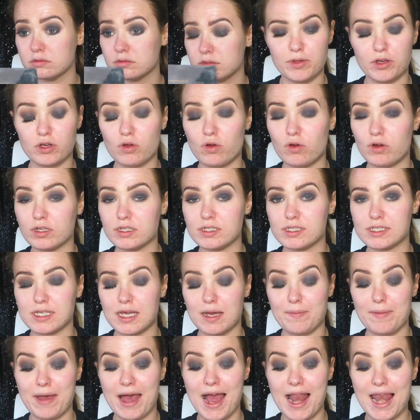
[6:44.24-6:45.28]
Put on
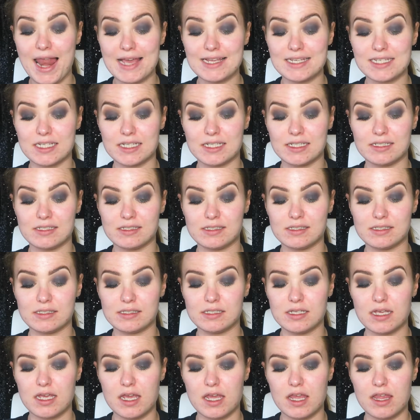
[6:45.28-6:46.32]
some
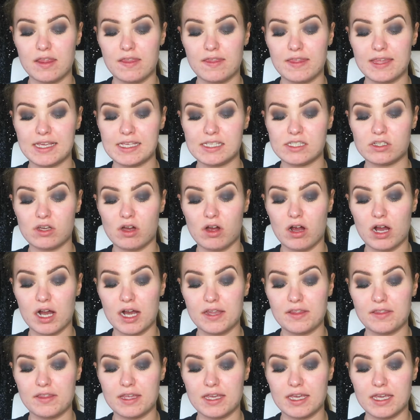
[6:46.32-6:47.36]
eyelashes. These
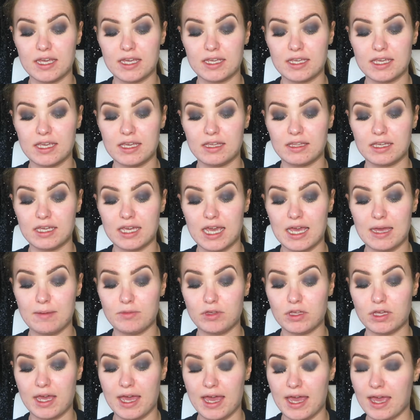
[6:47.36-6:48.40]
are the Kaylee
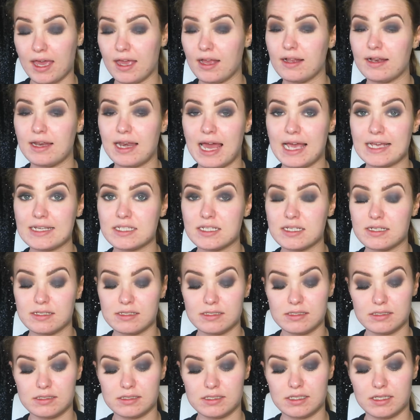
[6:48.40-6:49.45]
MUA
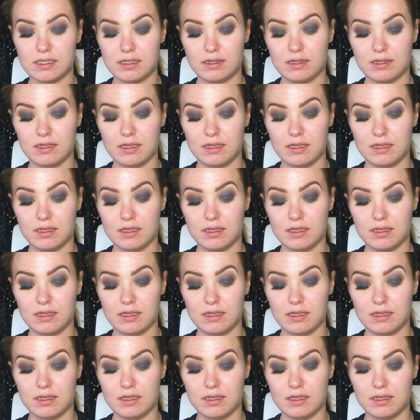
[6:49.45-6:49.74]
lashes.